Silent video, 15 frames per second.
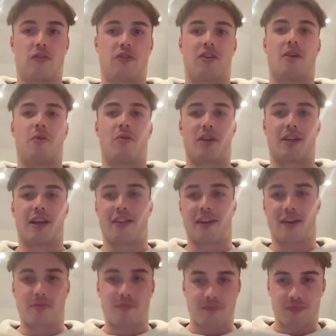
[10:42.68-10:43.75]
Obviously, I want to get
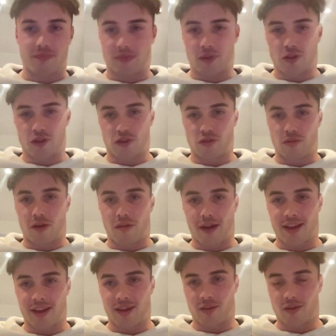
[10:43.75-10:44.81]
there just with my
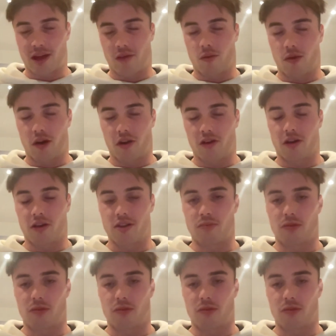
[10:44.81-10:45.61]
ranking without wild cards,